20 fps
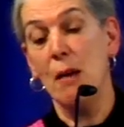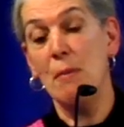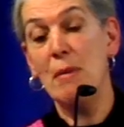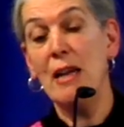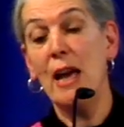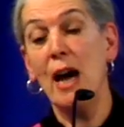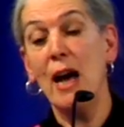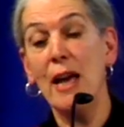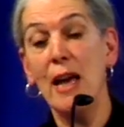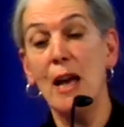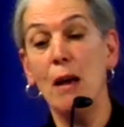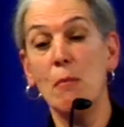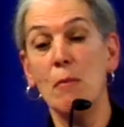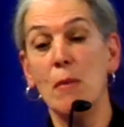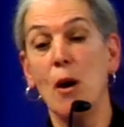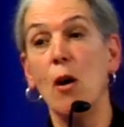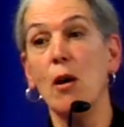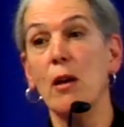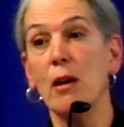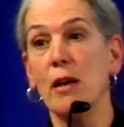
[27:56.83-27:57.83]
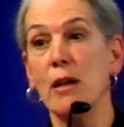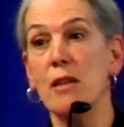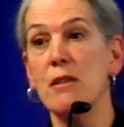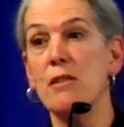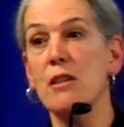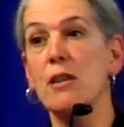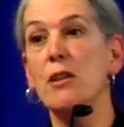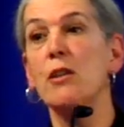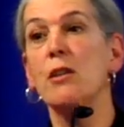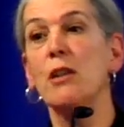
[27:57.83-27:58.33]
I mean, I am
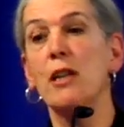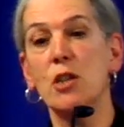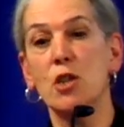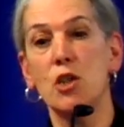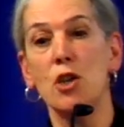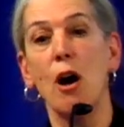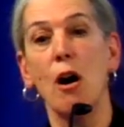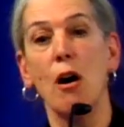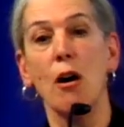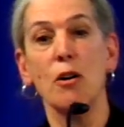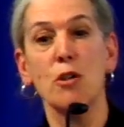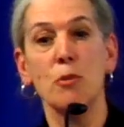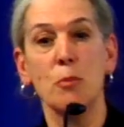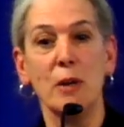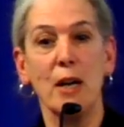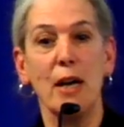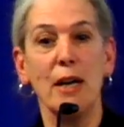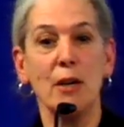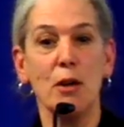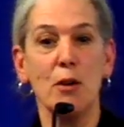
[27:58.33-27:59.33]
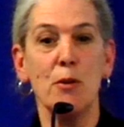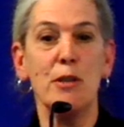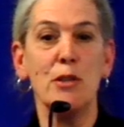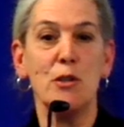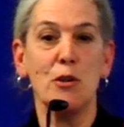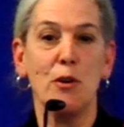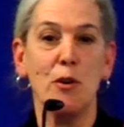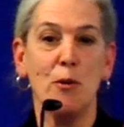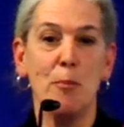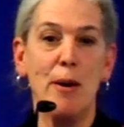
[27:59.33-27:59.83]
continually shocked when I go
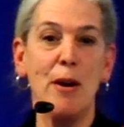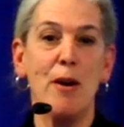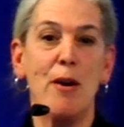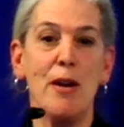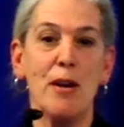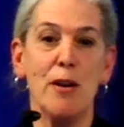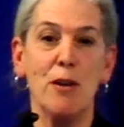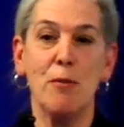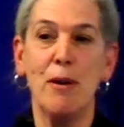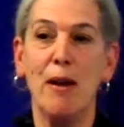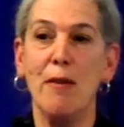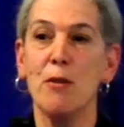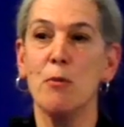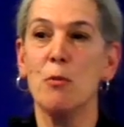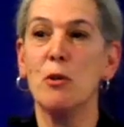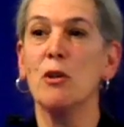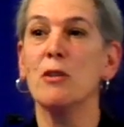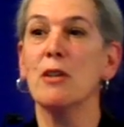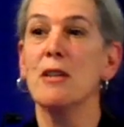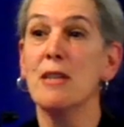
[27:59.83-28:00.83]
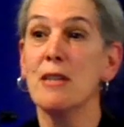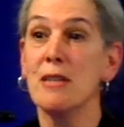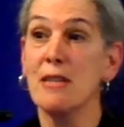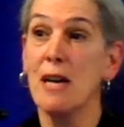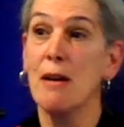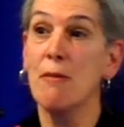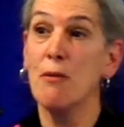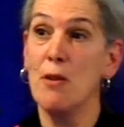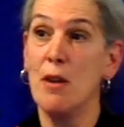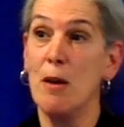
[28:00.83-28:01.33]
into herbaria around the world and
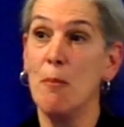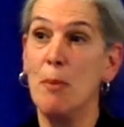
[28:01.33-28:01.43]
discover